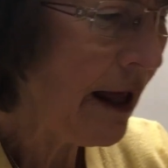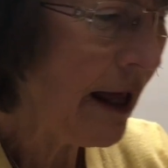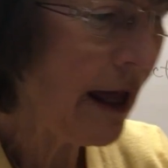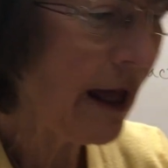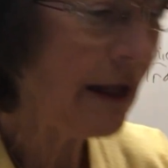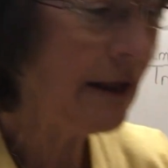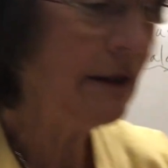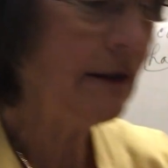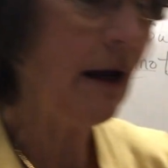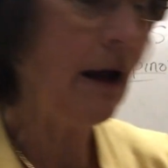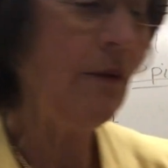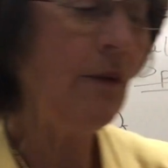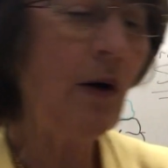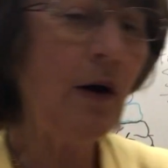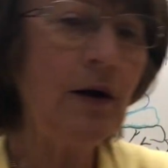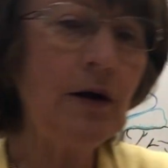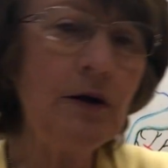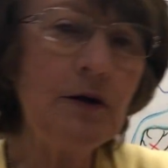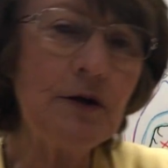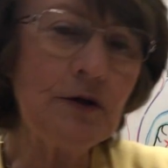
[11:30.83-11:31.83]
and I
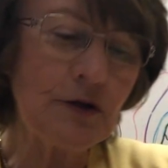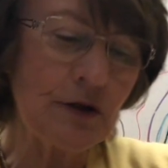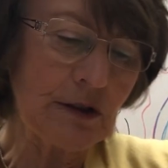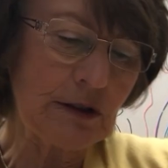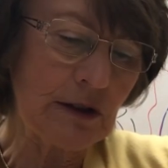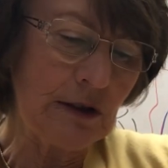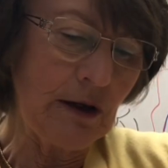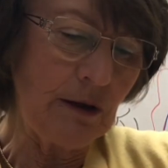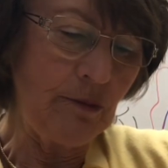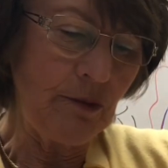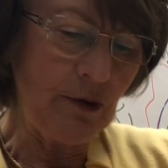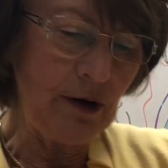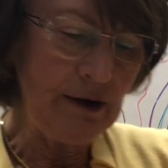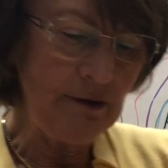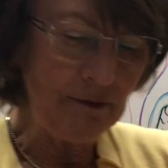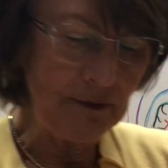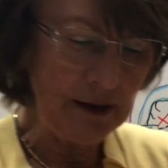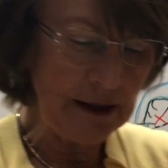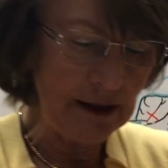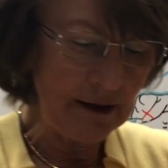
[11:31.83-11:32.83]
want you to just look
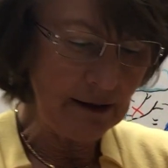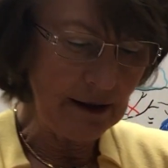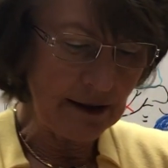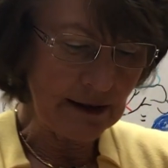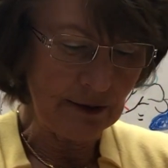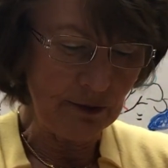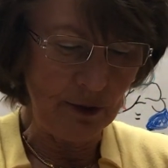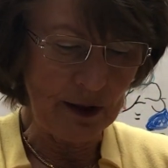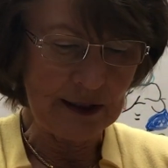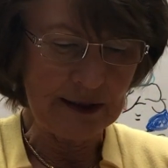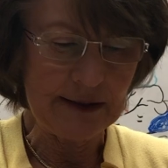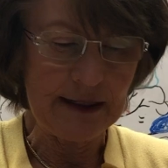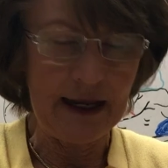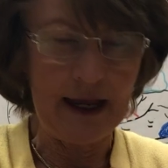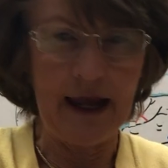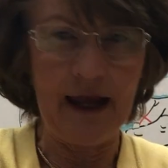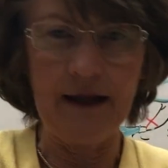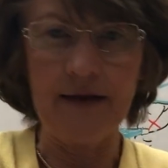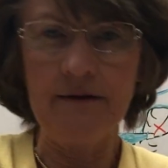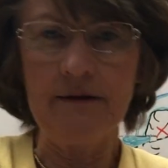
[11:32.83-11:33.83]
briefly at this once
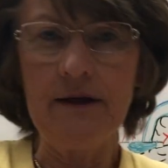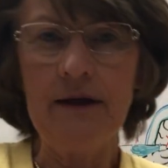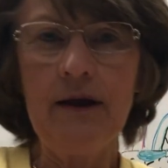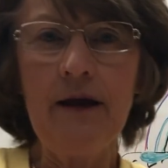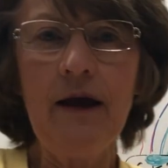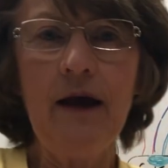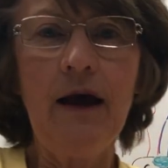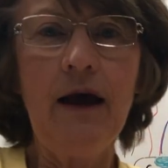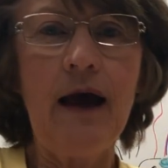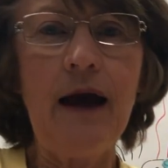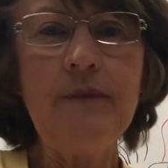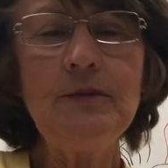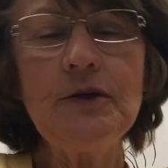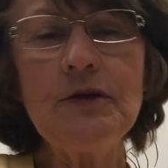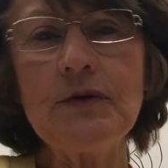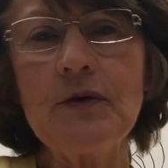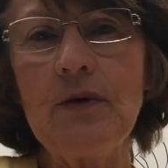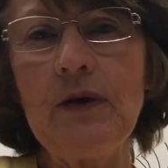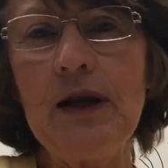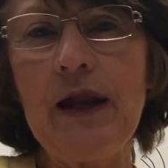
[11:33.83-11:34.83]
again. I'm
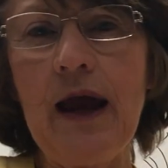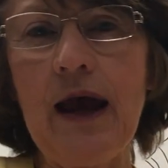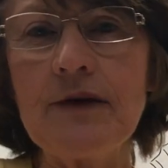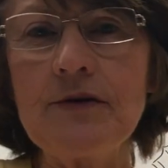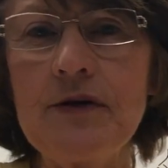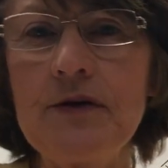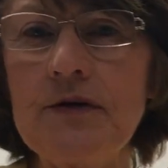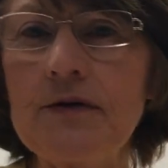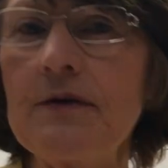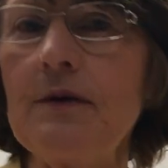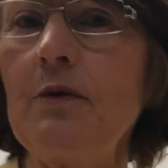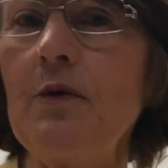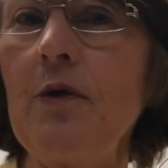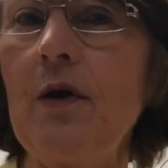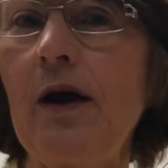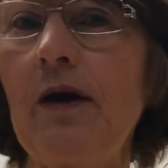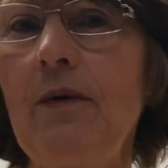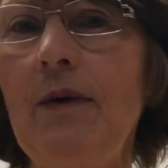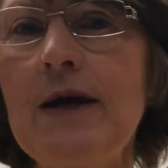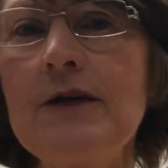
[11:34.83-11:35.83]
just going to ask you some
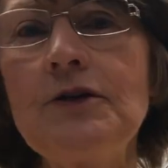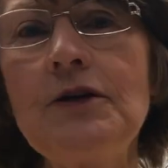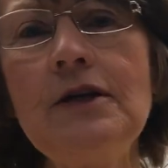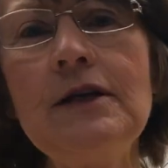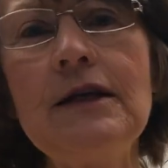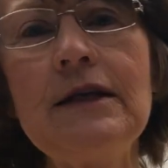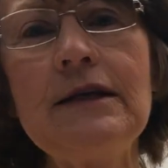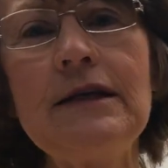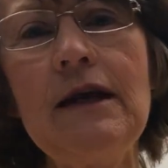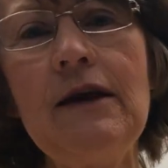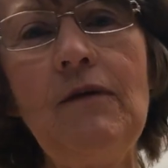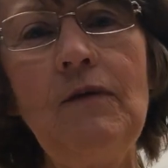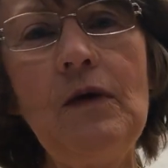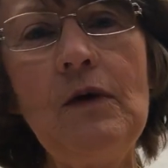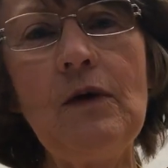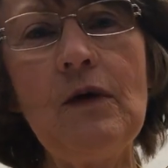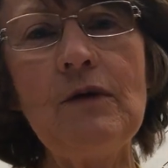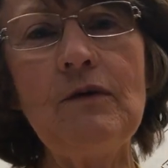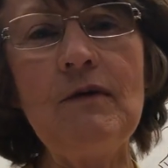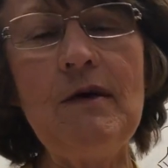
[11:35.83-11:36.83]
quick questions, see if you
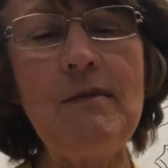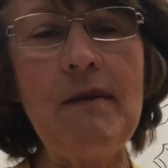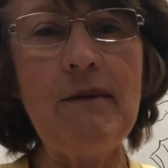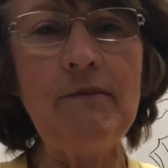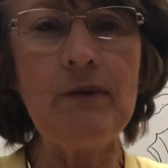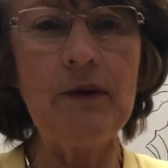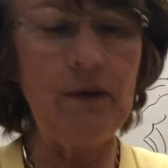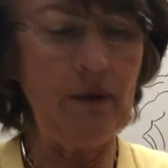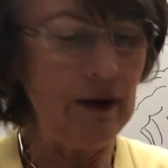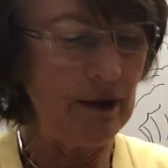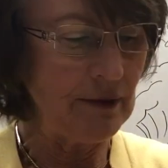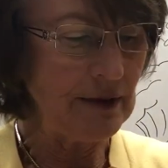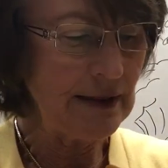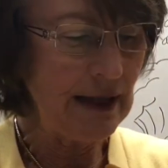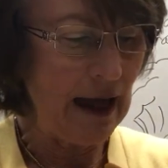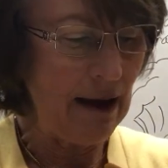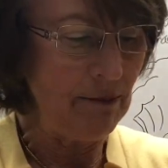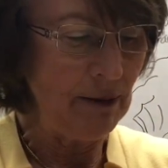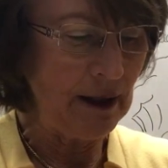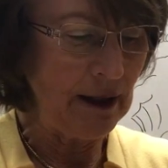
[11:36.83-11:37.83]
can remember what was
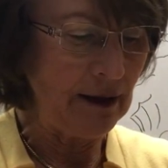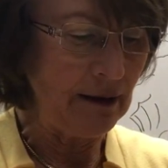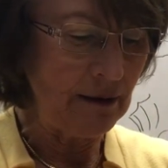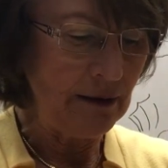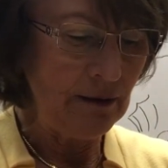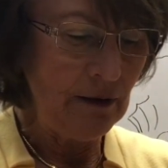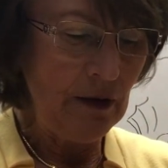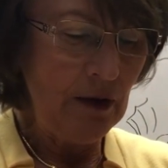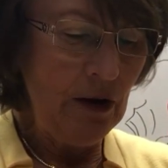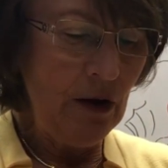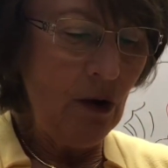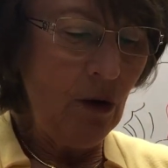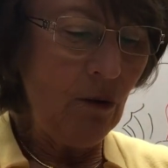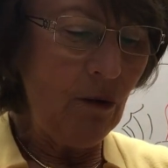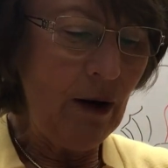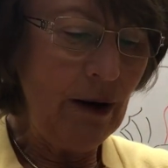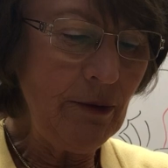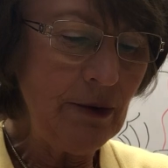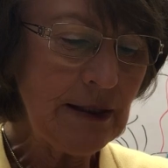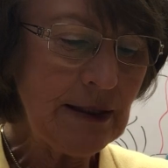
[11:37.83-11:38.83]
happening.
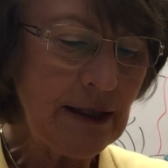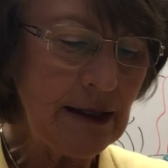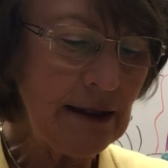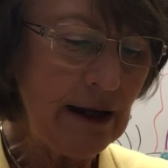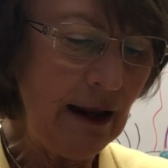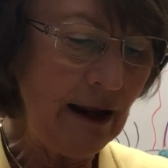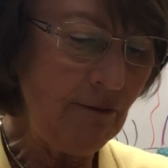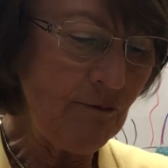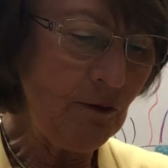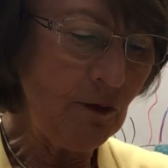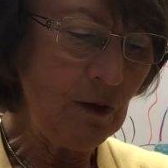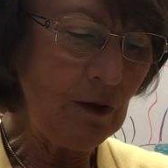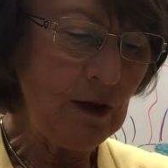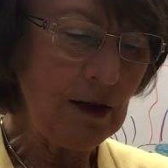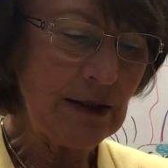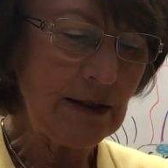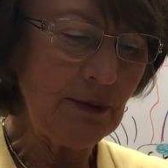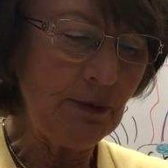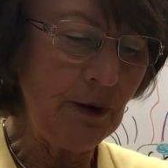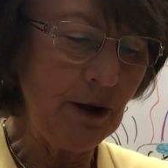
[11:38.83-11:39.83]
What was the name for
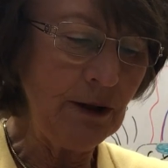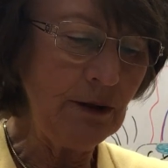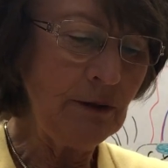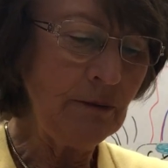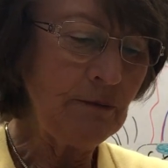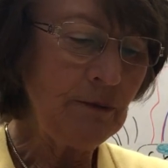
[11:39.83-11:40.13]
this one?